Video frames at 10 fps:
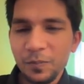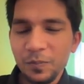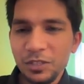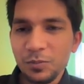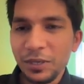
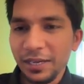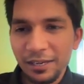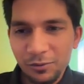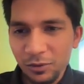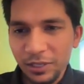is pretty
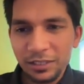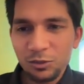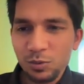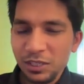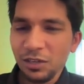helpful. Like the
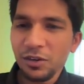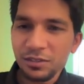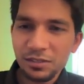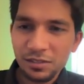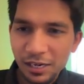switching
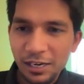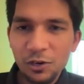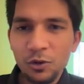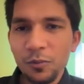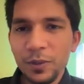cost is really
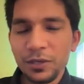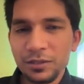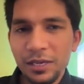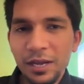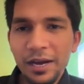low
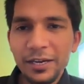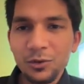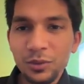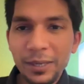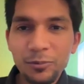because I
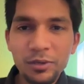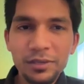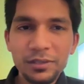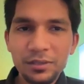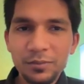don't have to
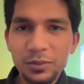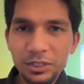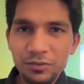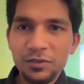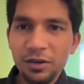learn
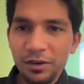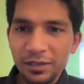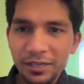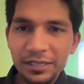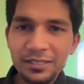much of the
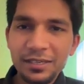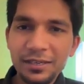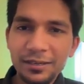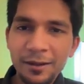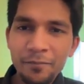context
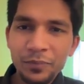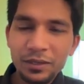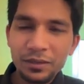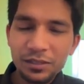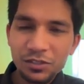and
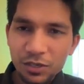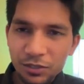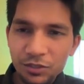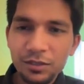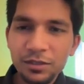
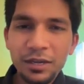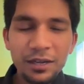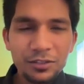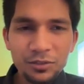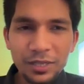structure.
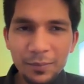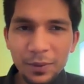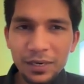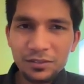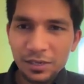So that
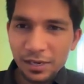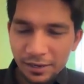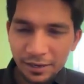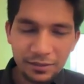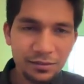part is really
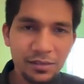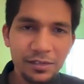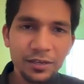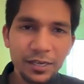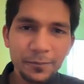nicely
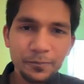done.